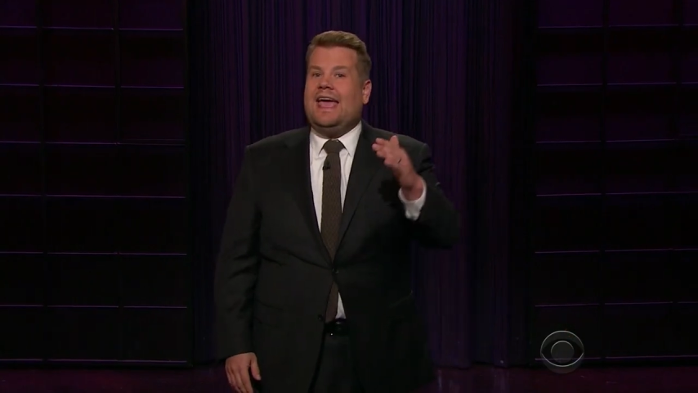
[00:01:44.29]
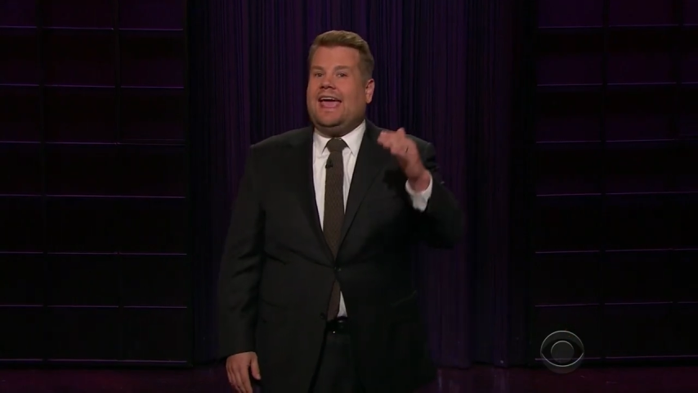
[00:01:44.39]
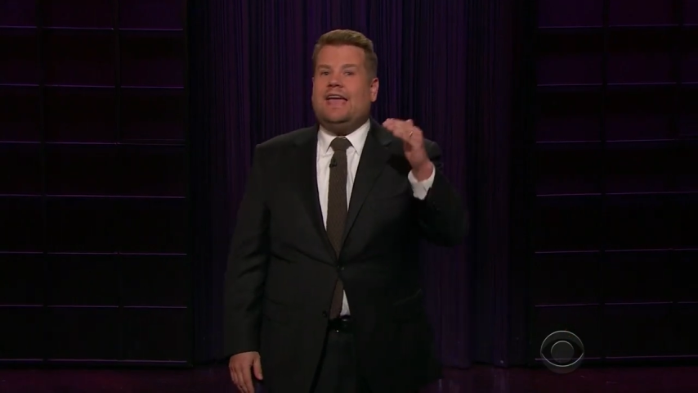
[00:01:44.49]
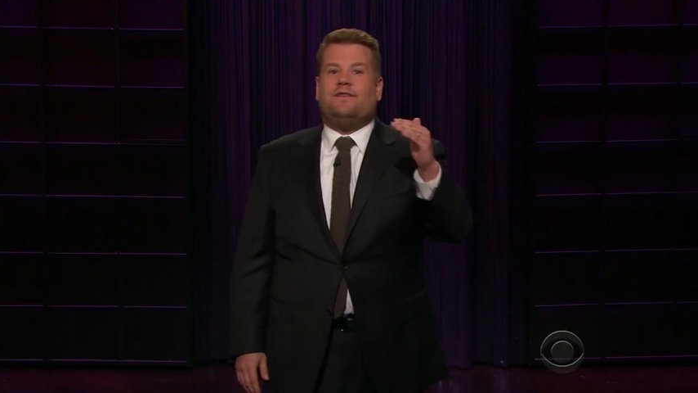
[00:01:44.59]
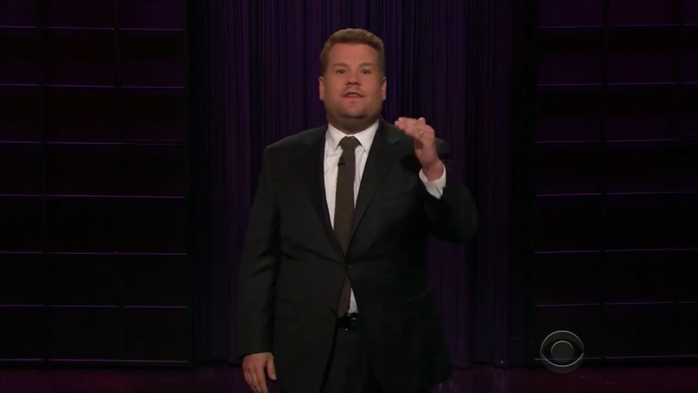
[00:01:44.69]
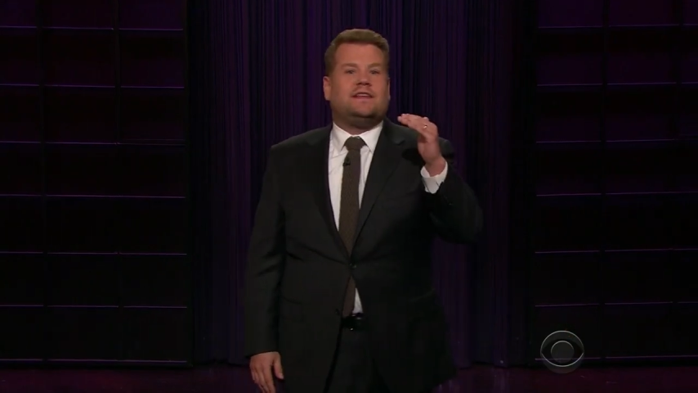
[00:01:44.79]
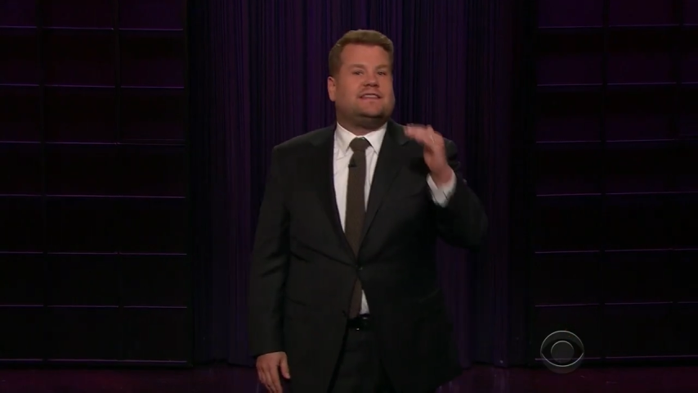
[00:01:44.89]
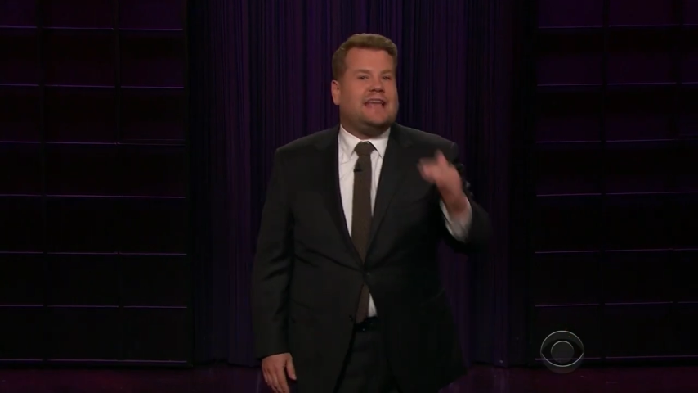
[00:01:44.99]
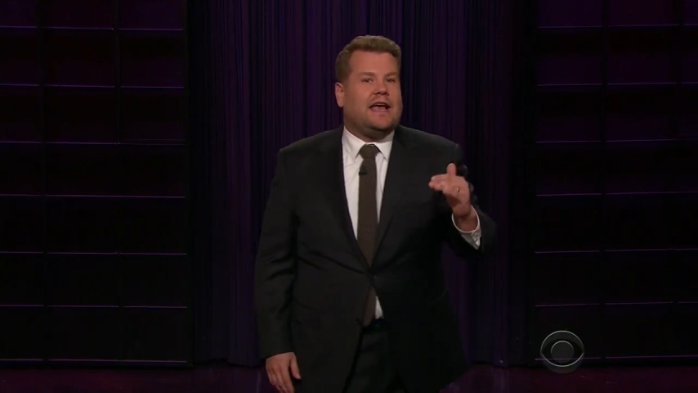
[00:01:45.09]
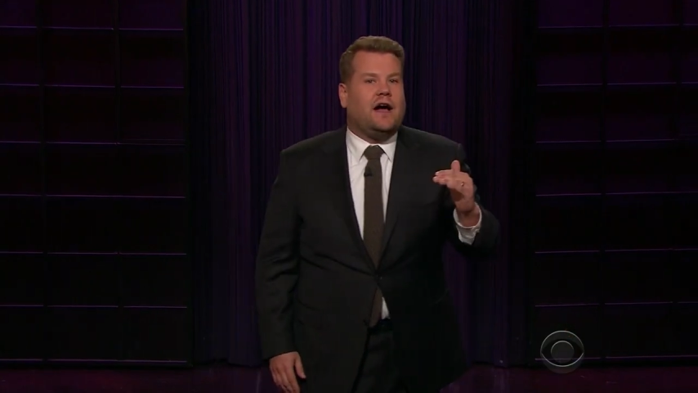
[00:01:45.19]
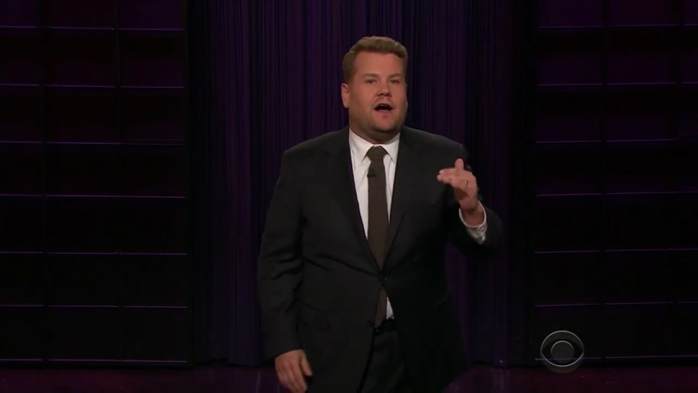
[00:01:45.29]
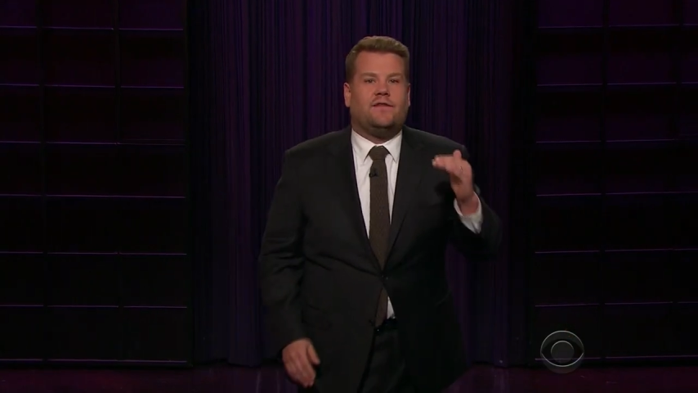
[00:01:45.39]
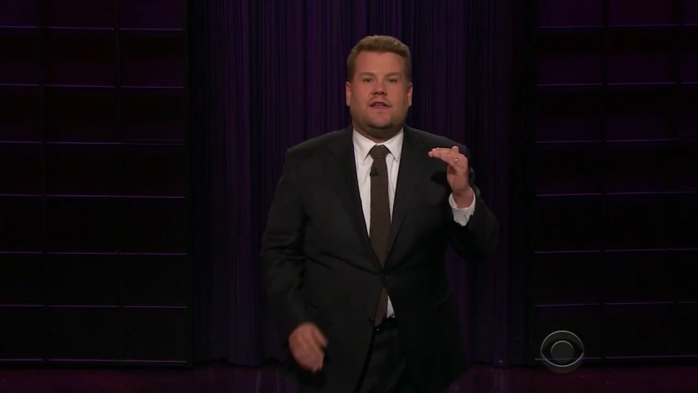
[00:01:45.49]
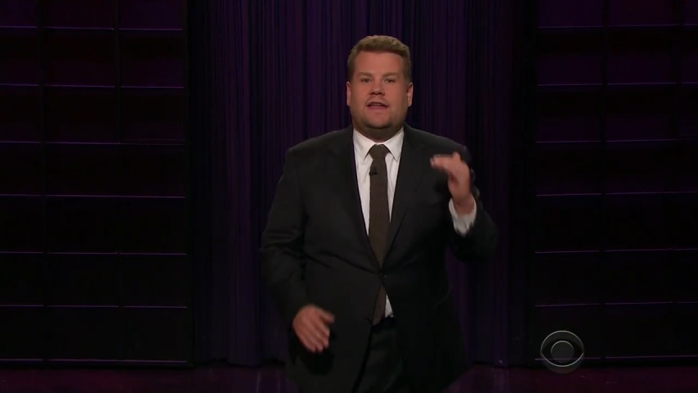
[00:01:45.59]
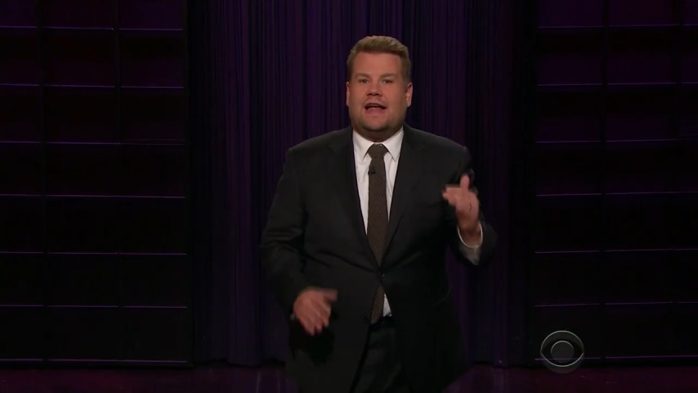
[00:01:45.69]
Even the singer
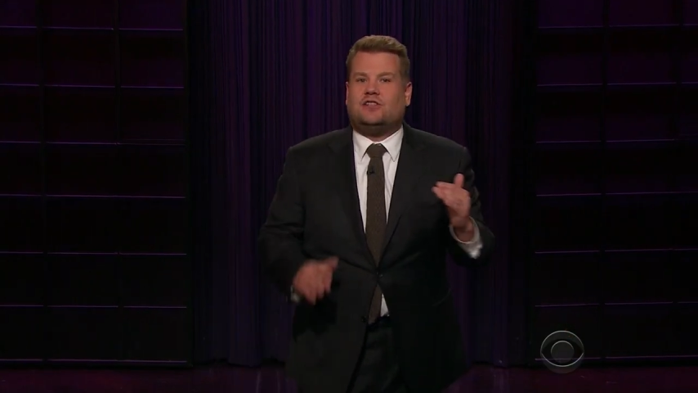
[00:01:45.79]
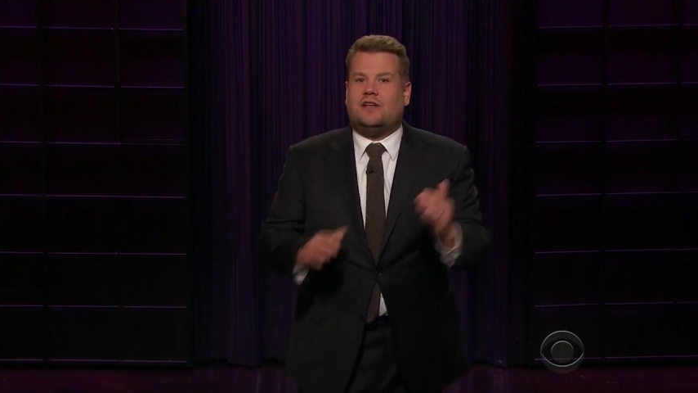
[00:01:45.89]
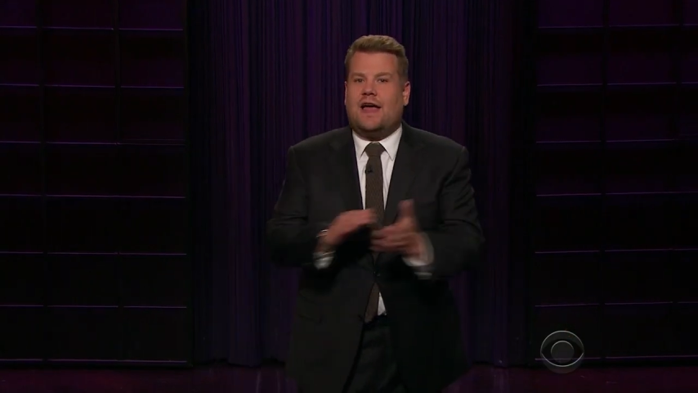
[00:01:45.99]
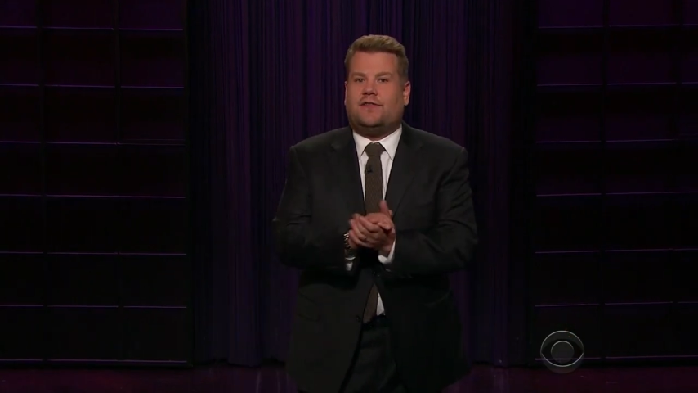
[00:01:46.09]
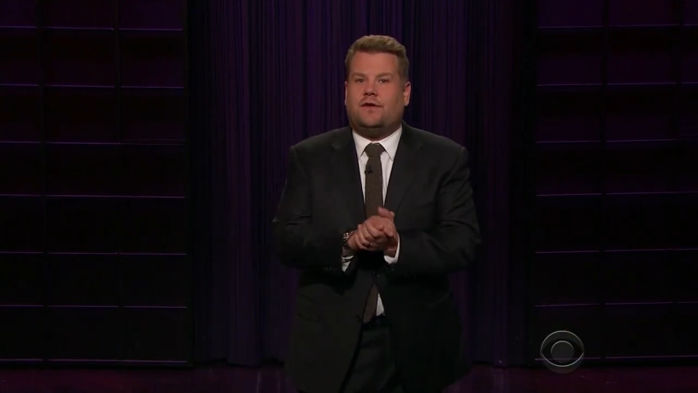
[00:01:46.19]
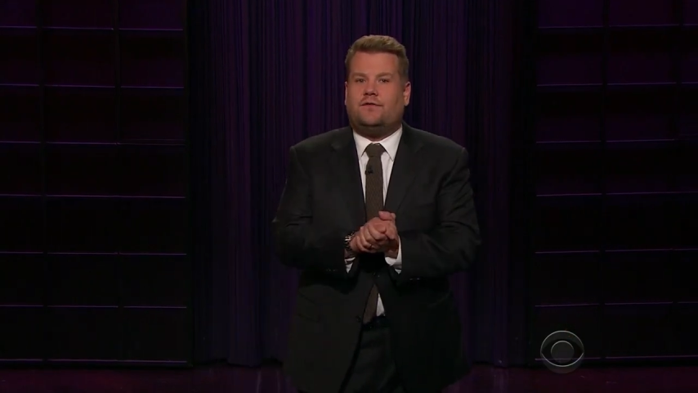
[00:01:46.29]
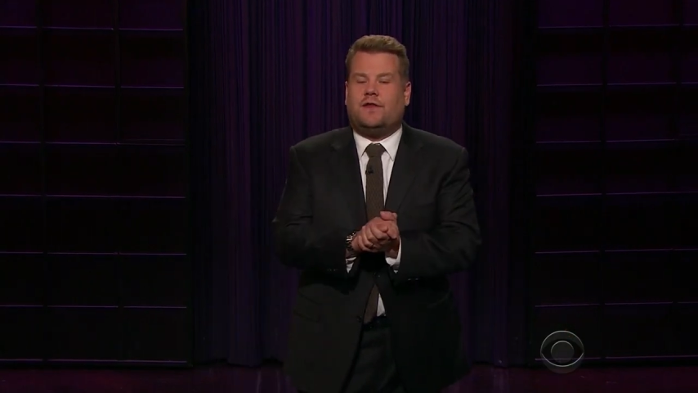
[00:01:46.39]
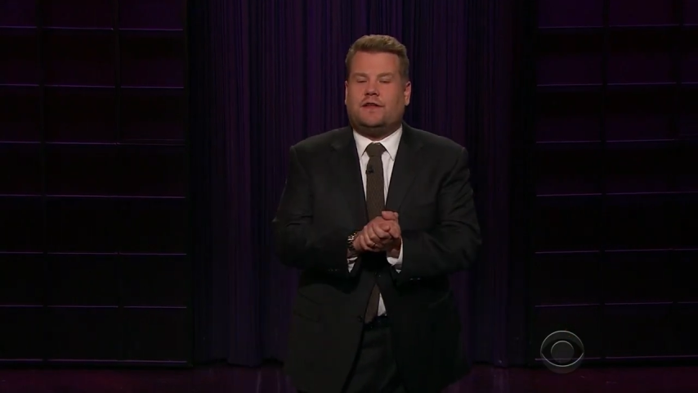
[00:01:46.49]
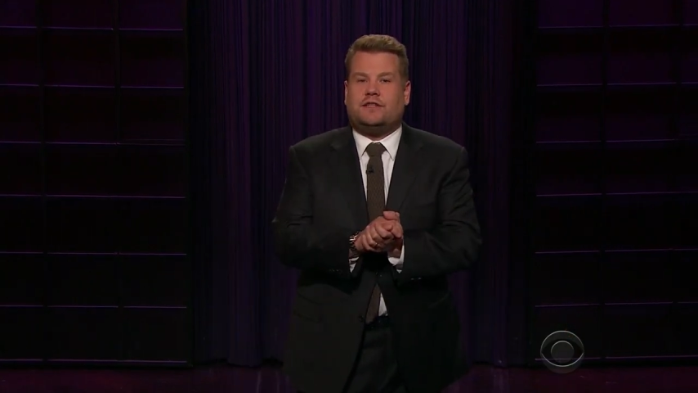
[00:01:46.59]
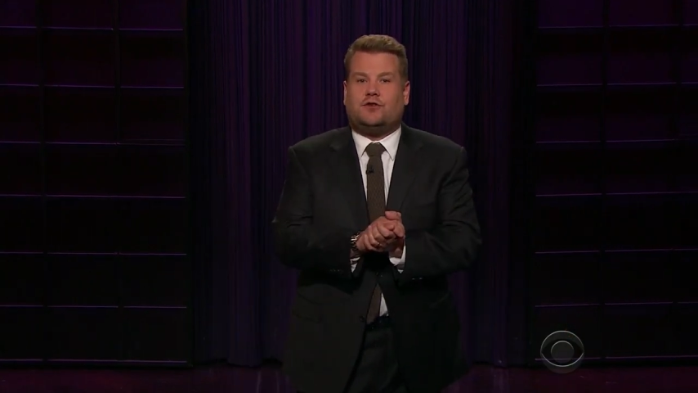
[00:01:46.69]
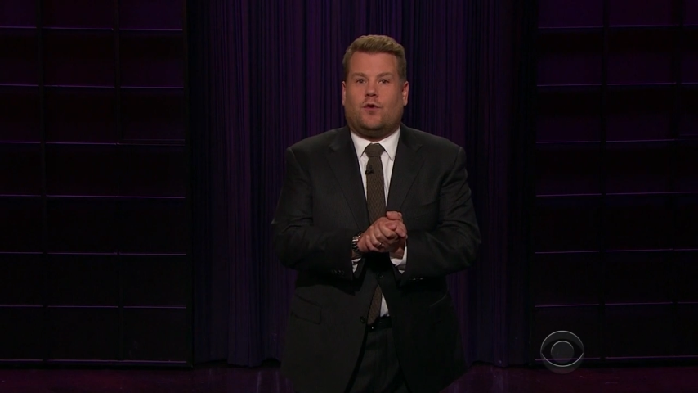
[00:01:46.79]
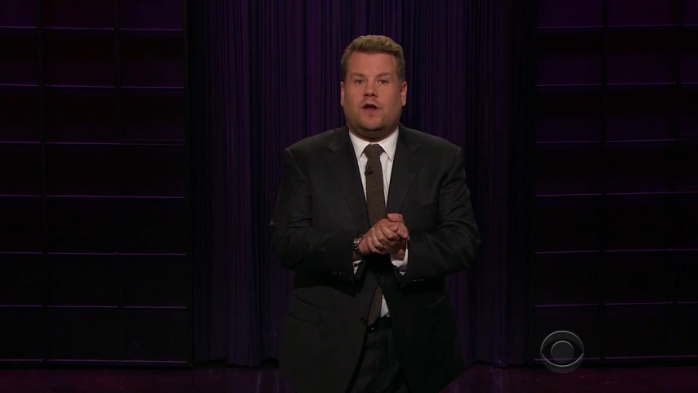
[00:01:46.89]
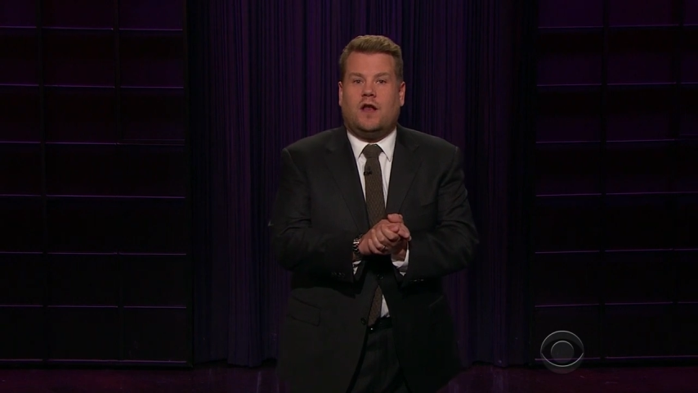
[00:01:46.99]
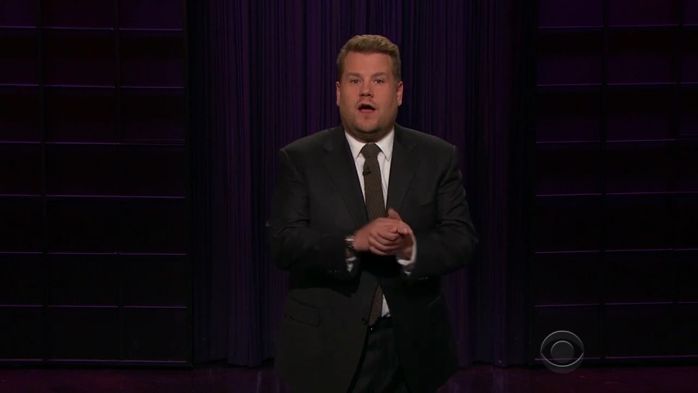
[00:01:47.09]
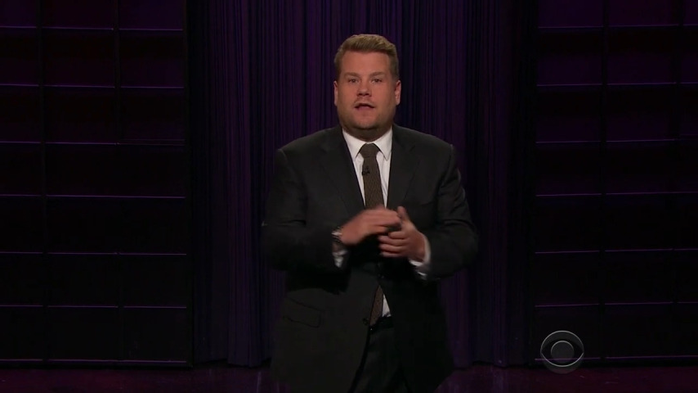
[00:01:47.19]
of the national anthem for the
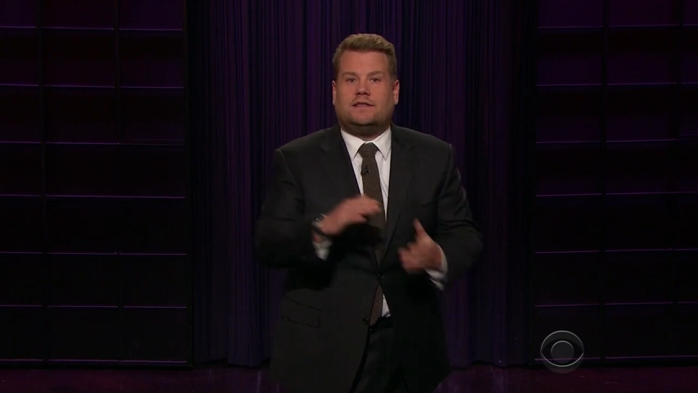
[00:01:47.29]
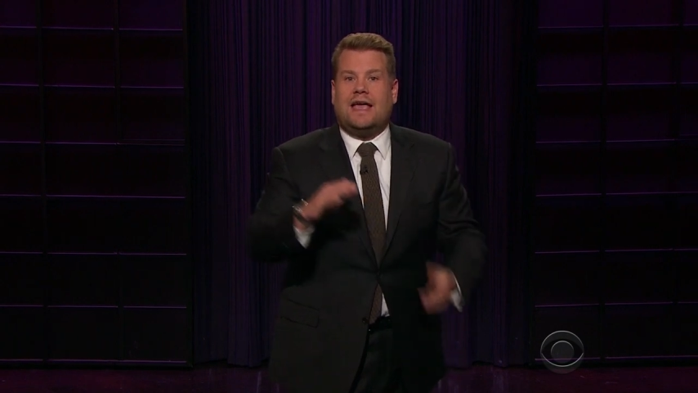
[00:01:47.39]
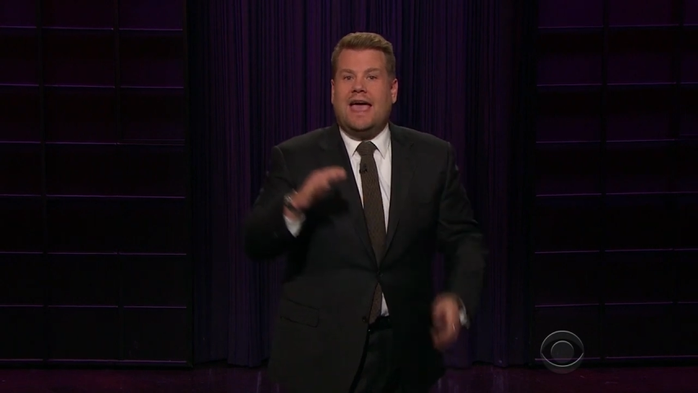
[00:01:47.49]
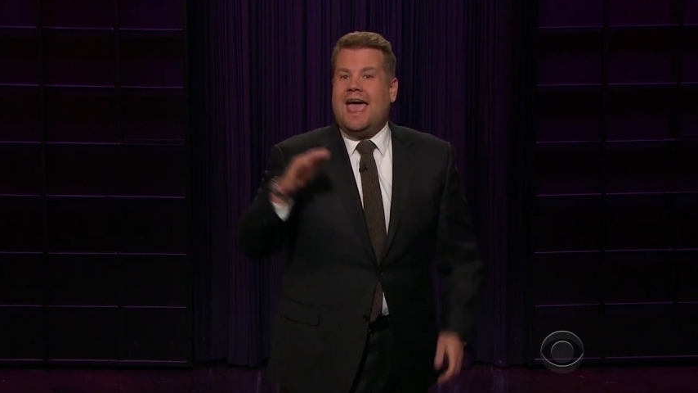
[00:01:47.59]
Detroit Lions